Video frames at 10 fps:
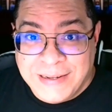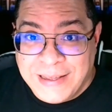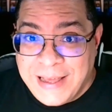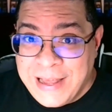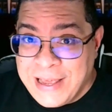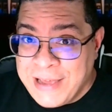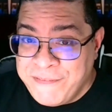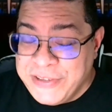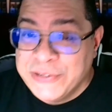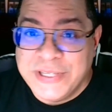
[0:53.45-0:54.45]
I
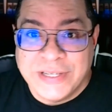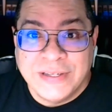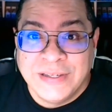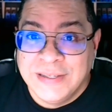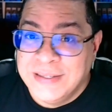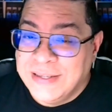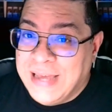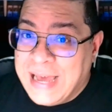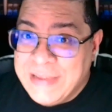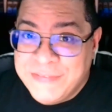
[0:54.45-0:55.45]
feel you.
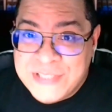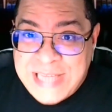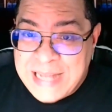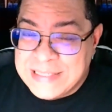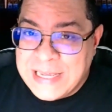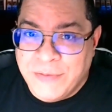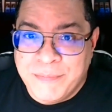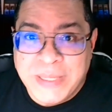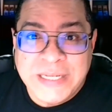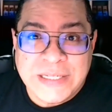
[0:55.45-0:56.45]
I've sat down
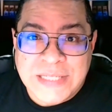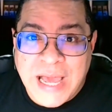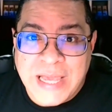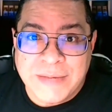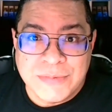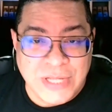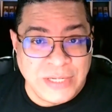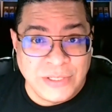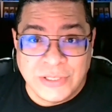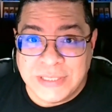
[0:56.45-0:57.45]
many a times
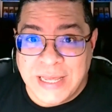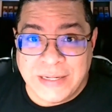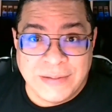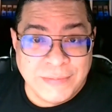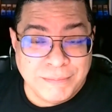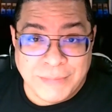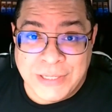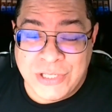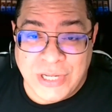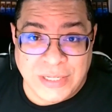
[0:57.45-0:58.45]
and looked at a
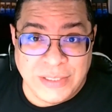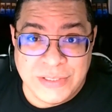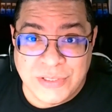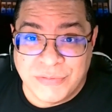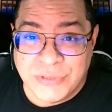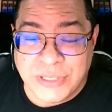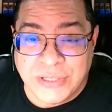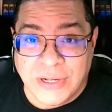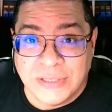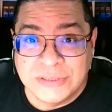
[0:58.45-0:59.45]
checklist of rookie
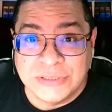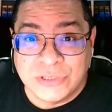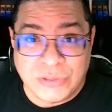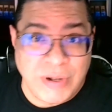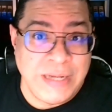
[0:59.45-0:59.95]
cards and trying